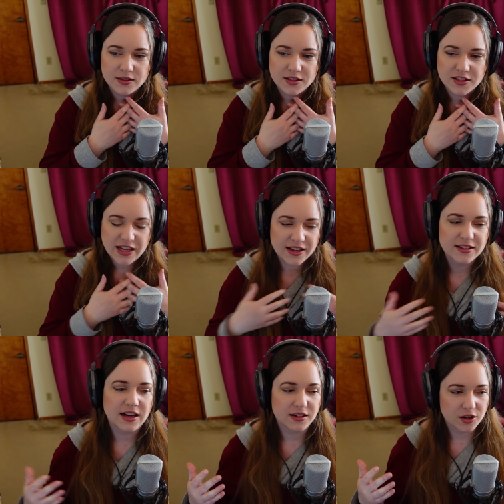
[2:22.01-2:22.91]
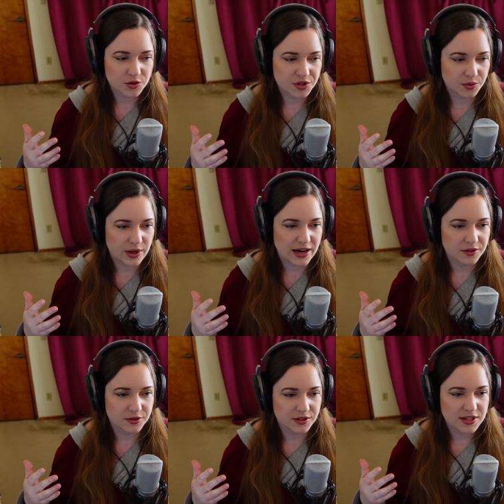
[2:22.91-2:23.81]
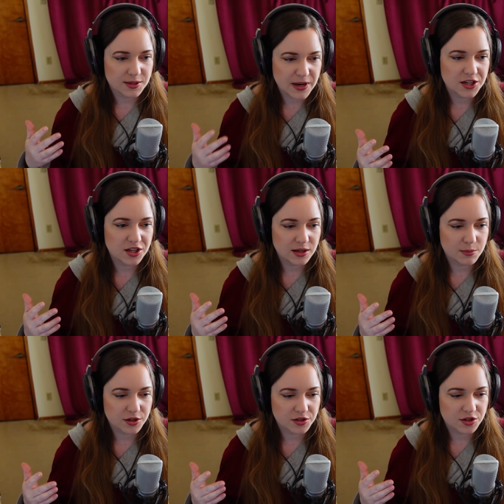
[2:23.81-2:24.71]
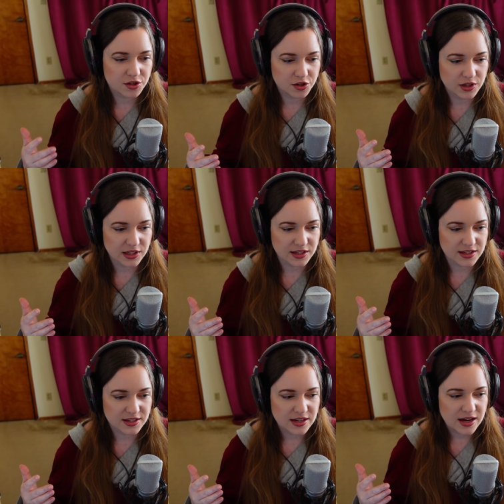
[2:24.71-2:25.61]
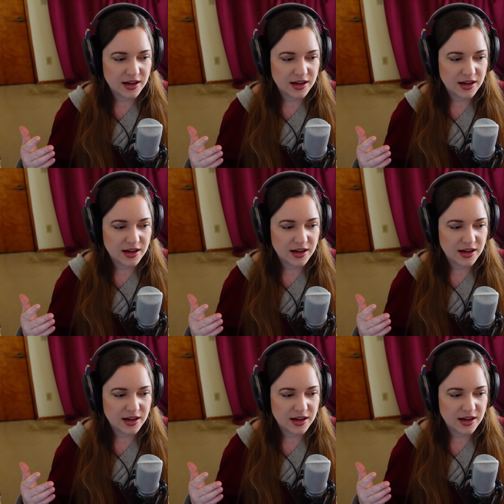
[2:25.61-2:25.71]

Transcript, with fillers: thing that goes around, especially among students.